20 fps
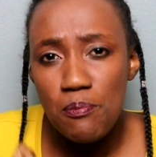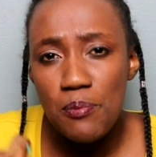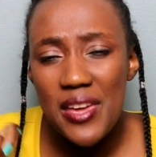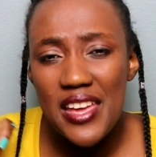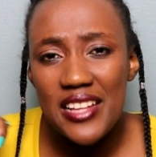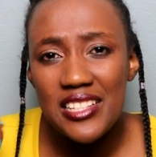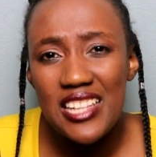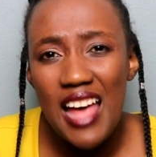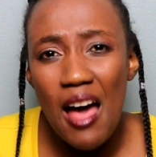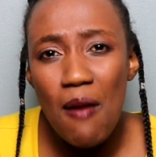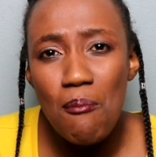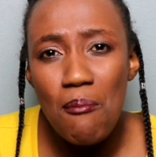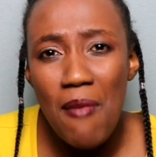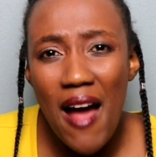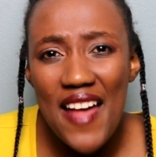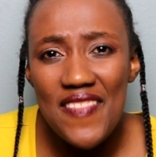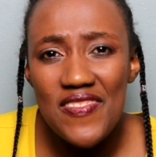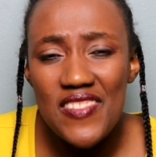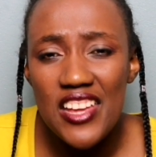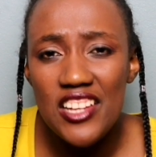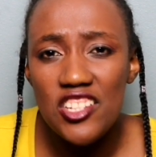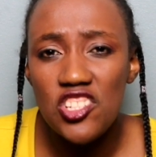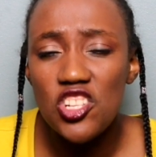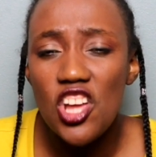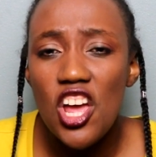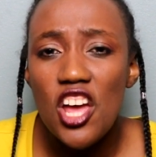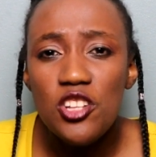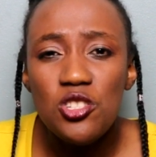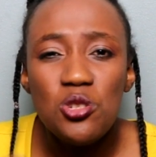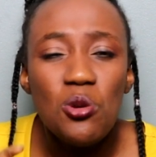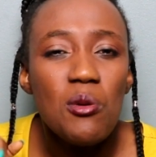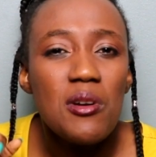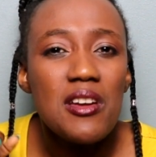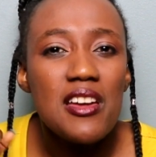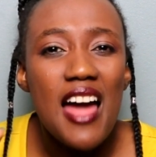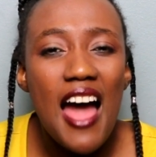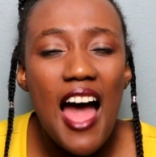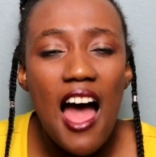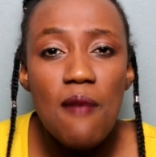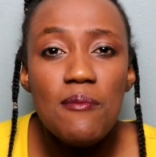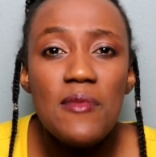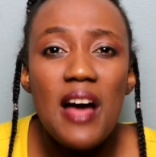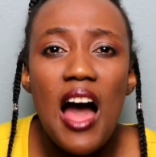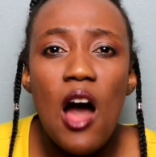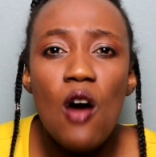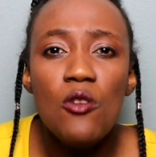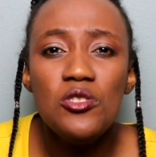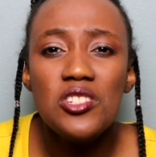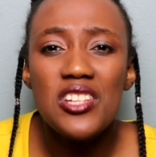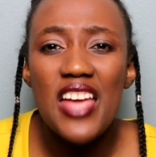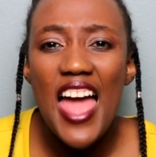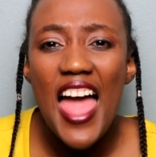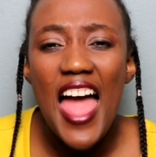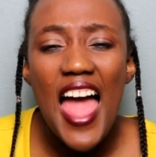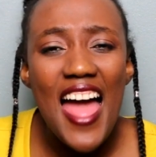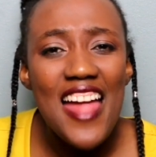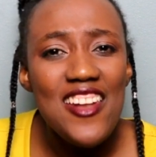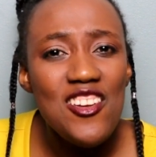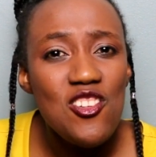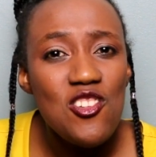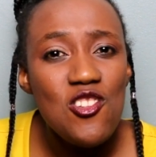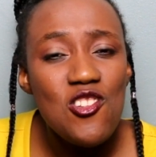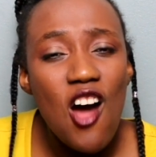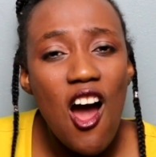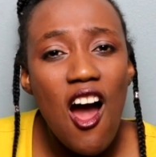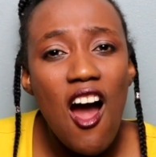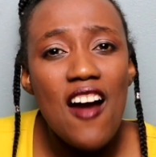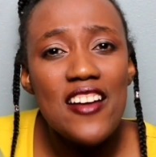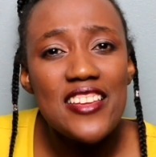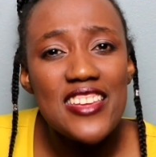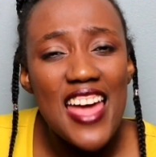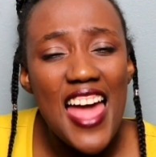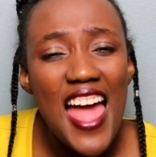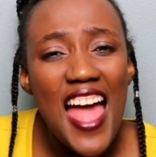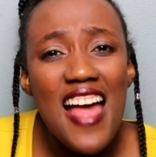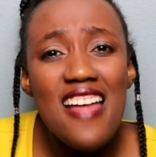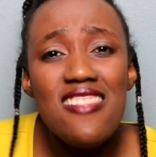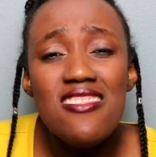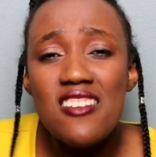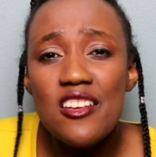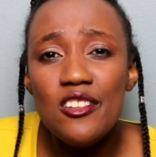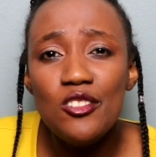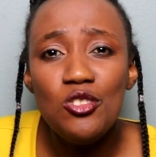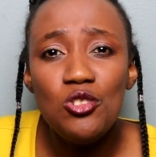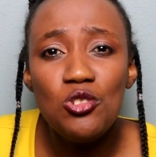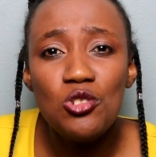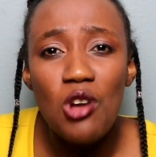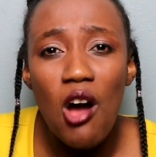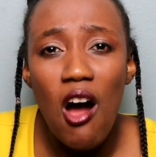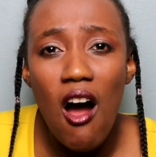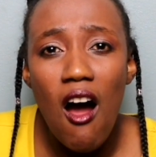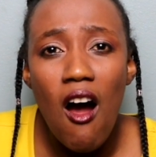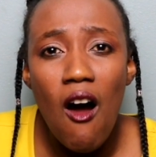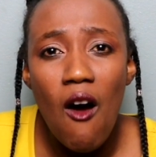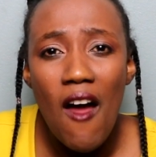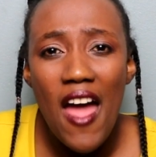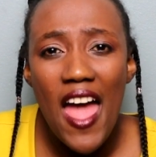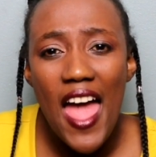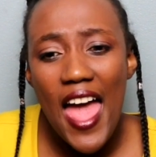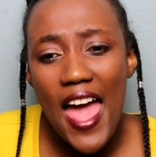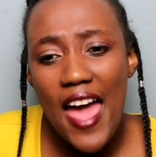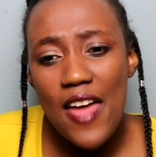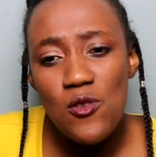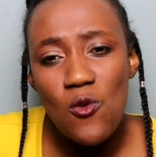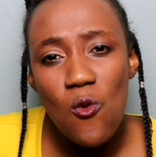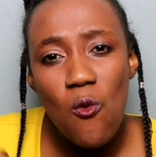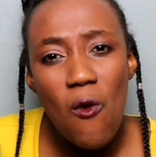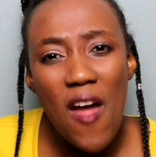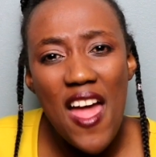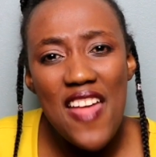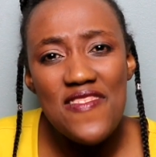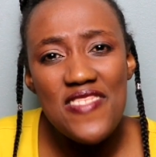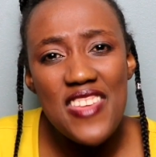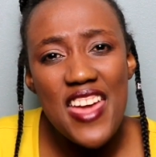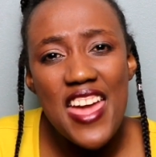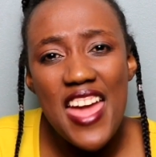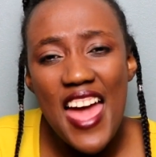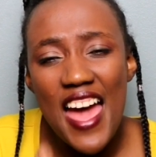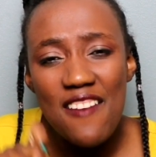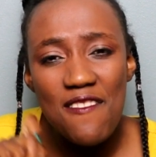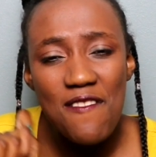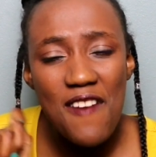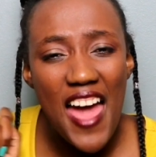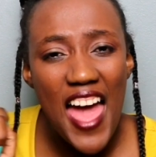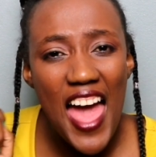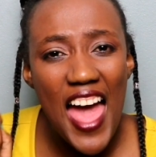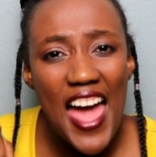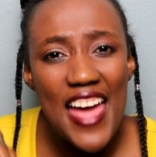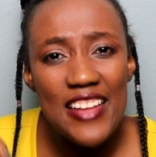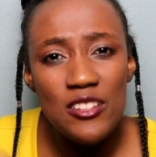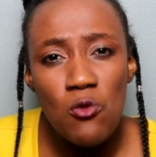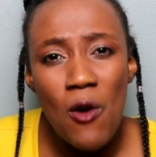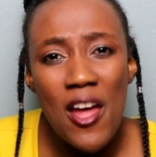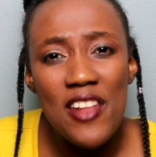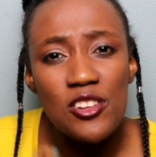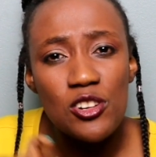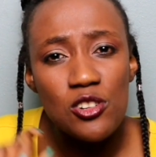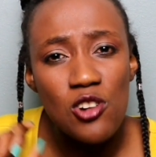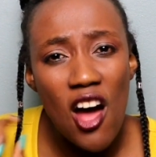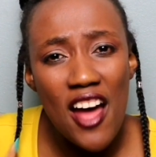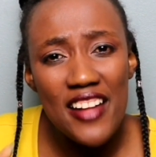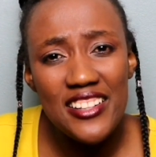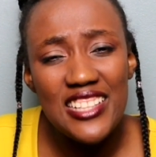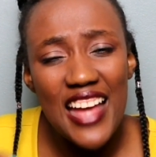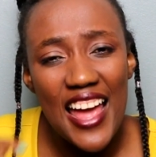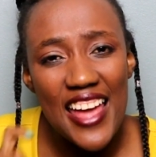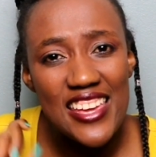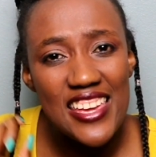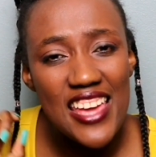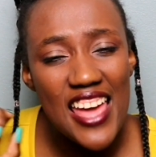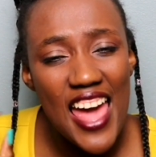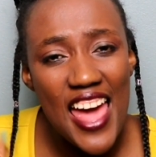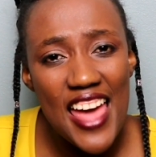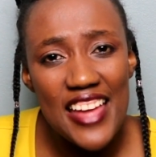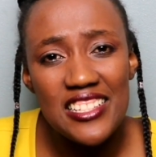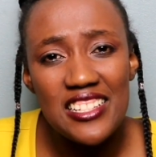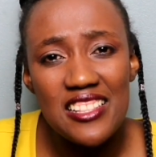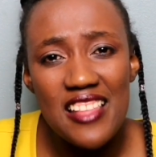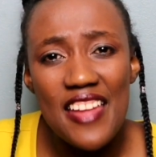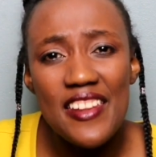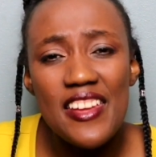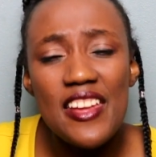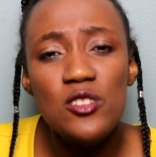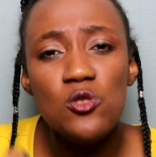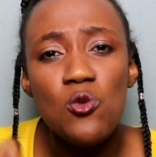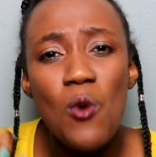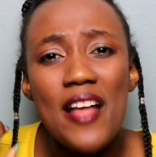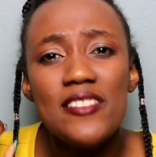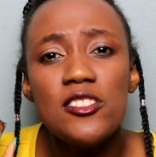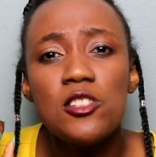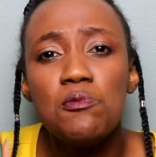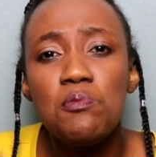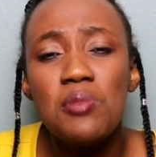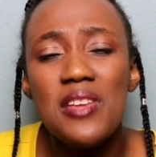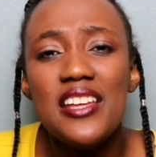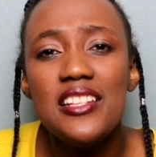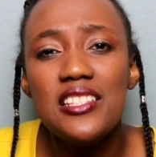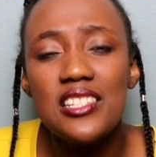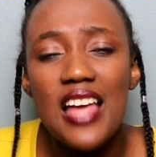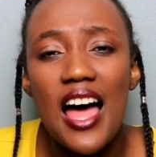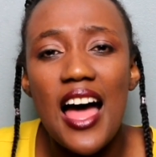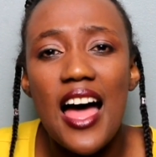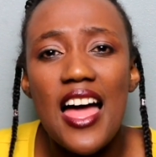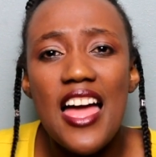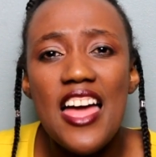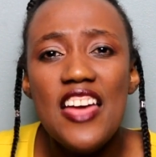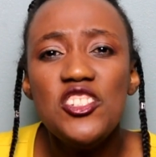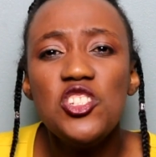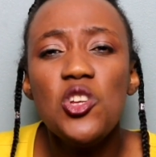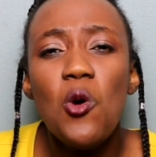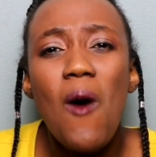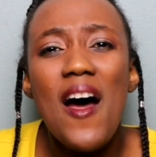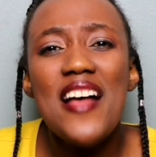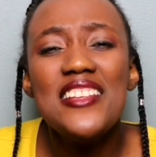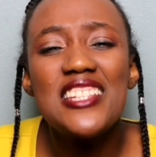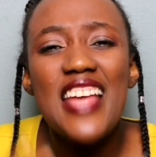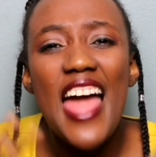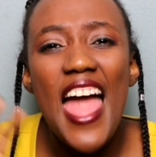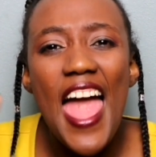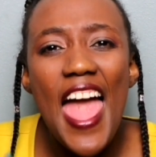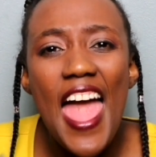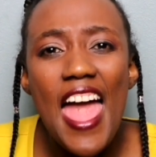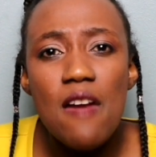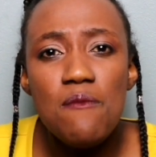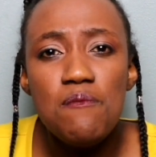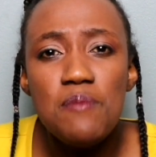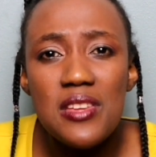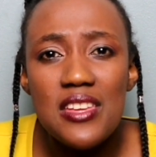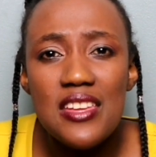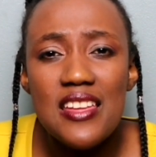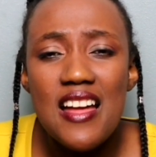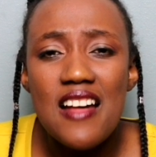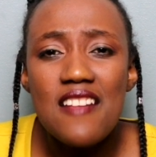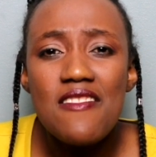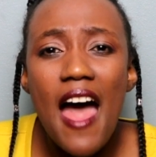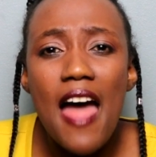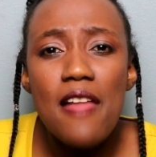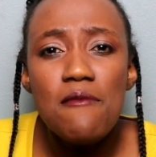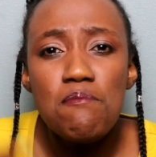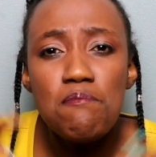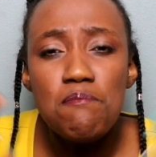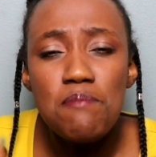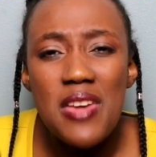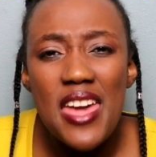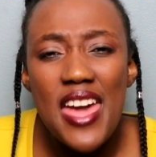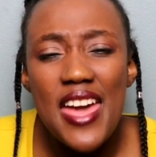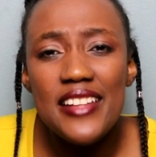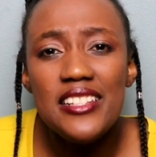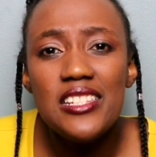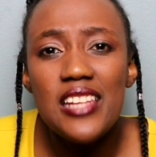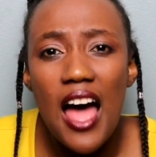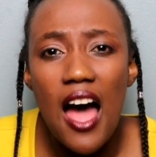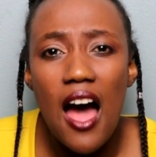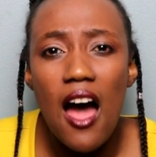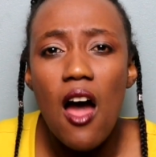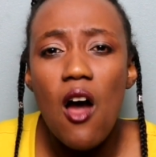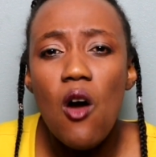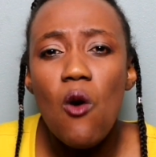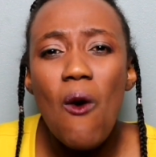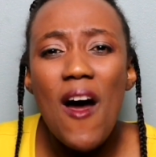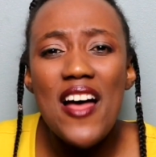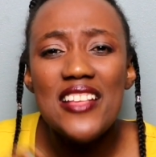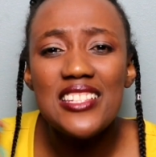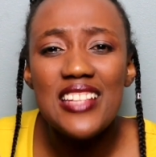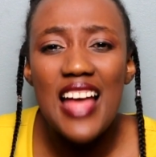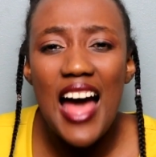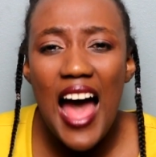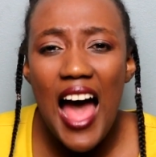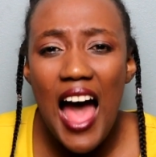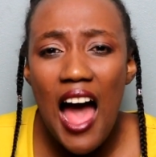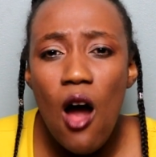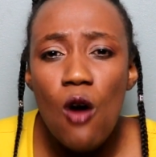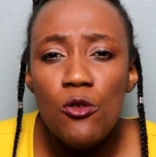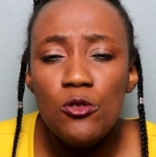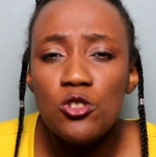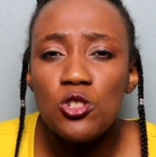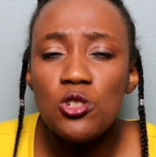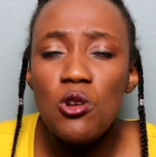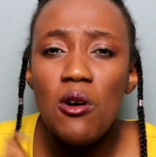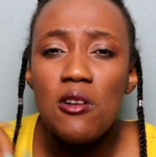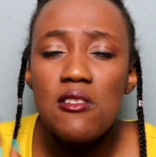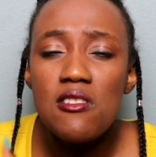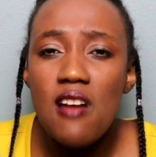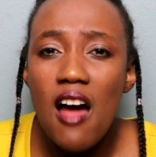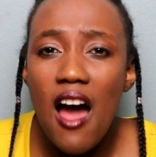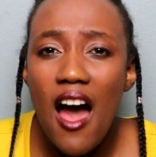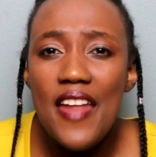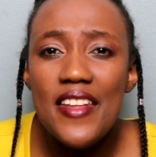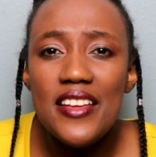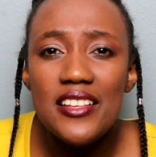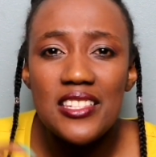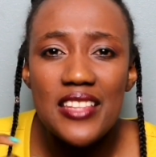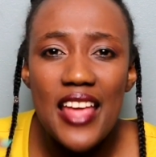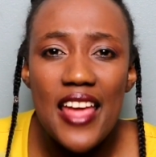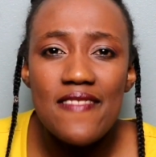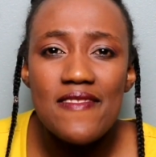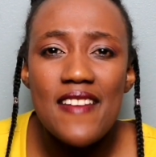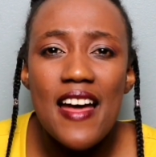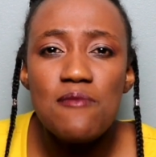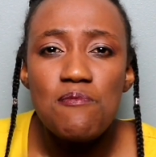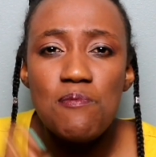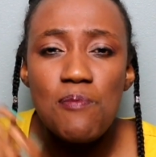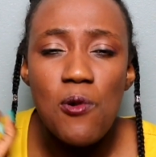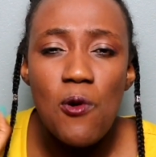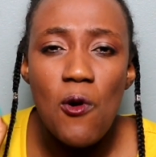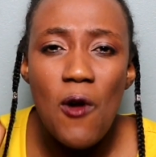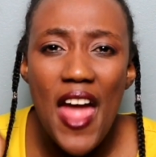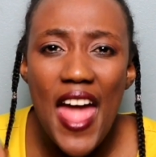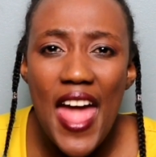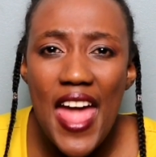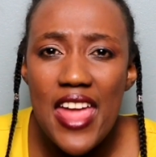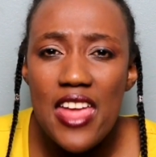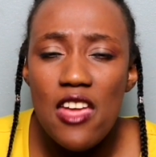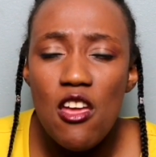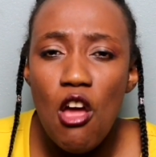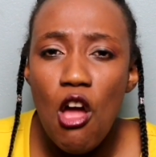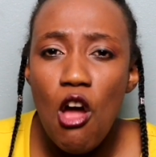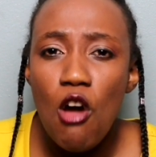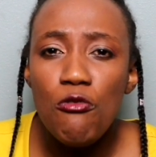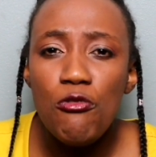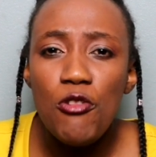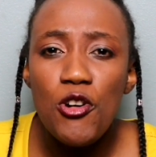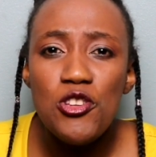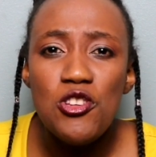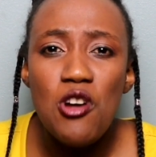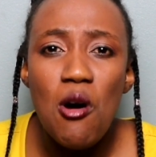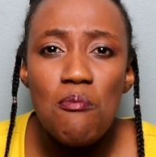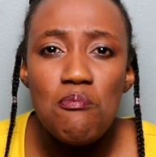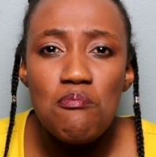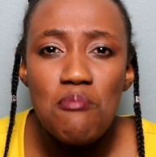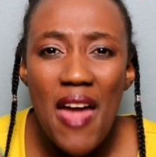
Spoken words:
Peter managed to come out and knock at the door. And when they have heard, when Rhoda heard that it was Peter, she was happy that Peter was out. So God is saying that pray for your